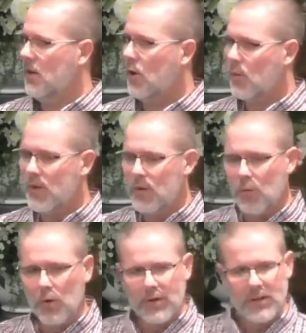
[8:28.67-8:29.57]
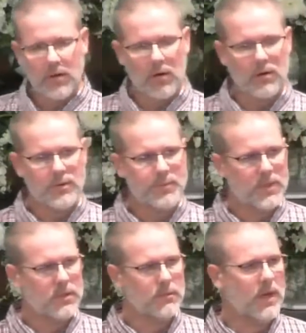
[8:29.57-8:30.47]
are we working hard to
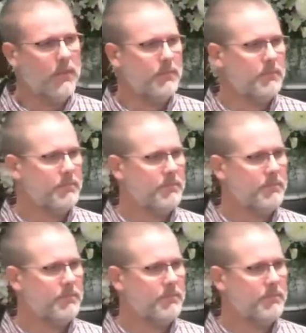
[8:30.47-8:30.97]
build them up?